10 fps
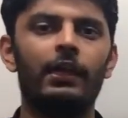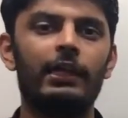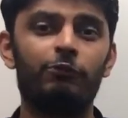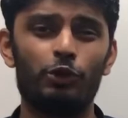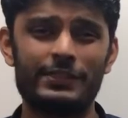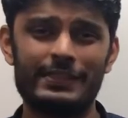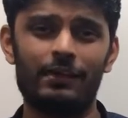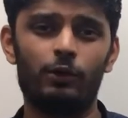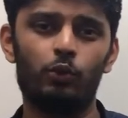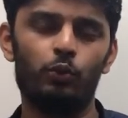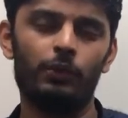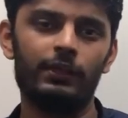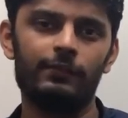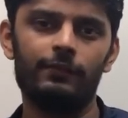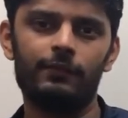if you're stuck
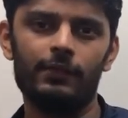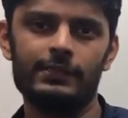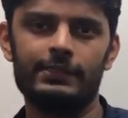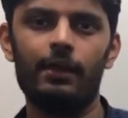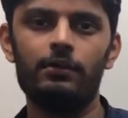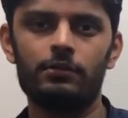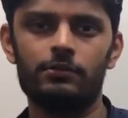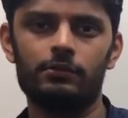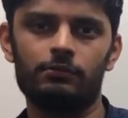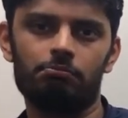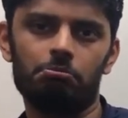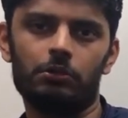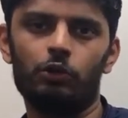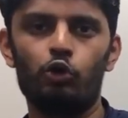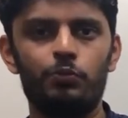with a standard
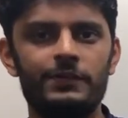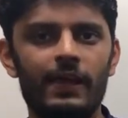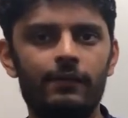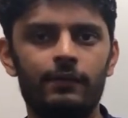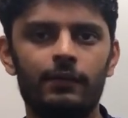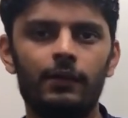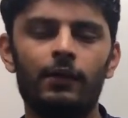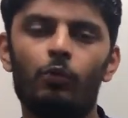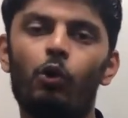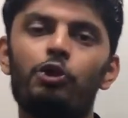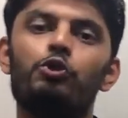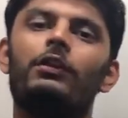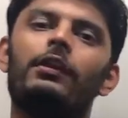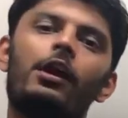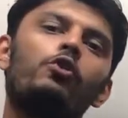group set, what you
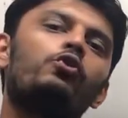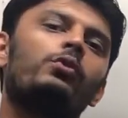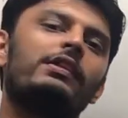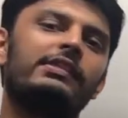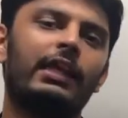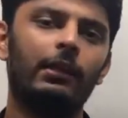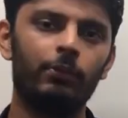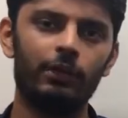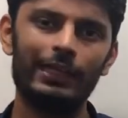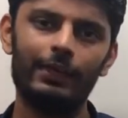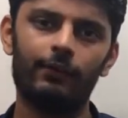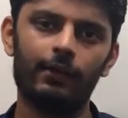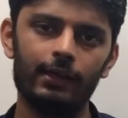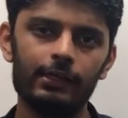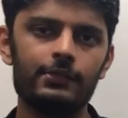can now do is deliberately
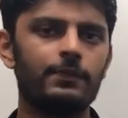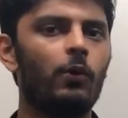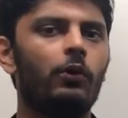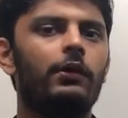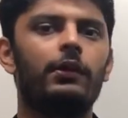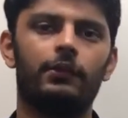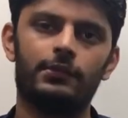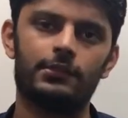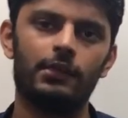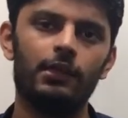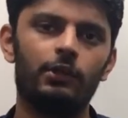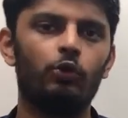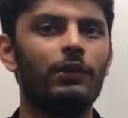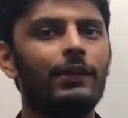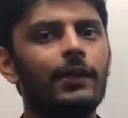ride smaller gears. You
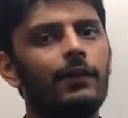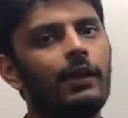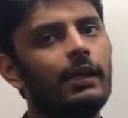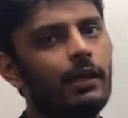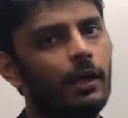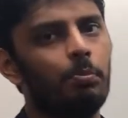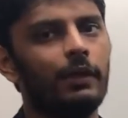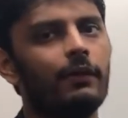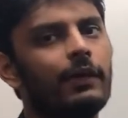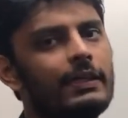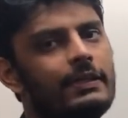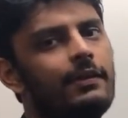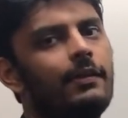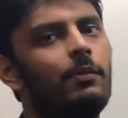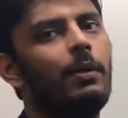can either ride a bigger
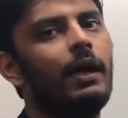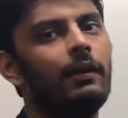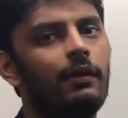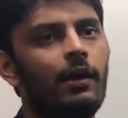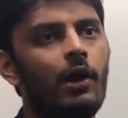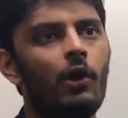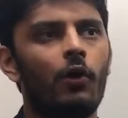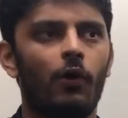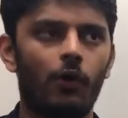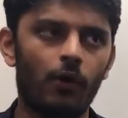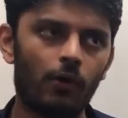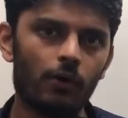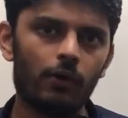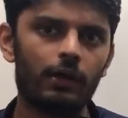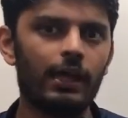cassette at the back,
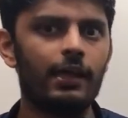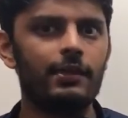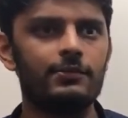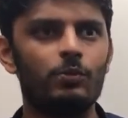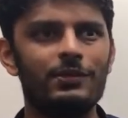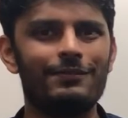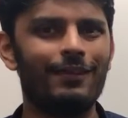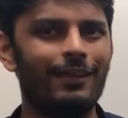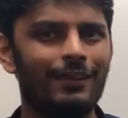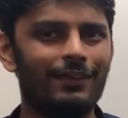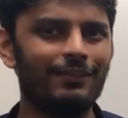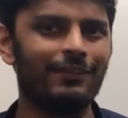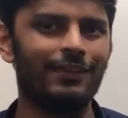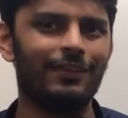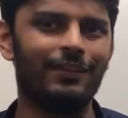or as we say
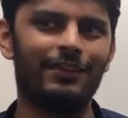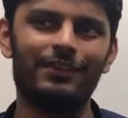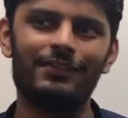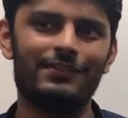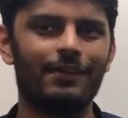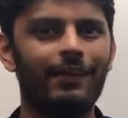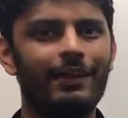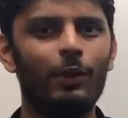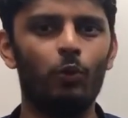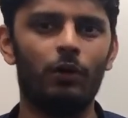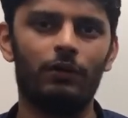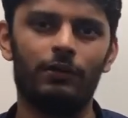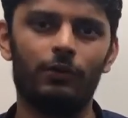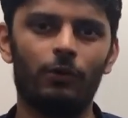in the cycling world,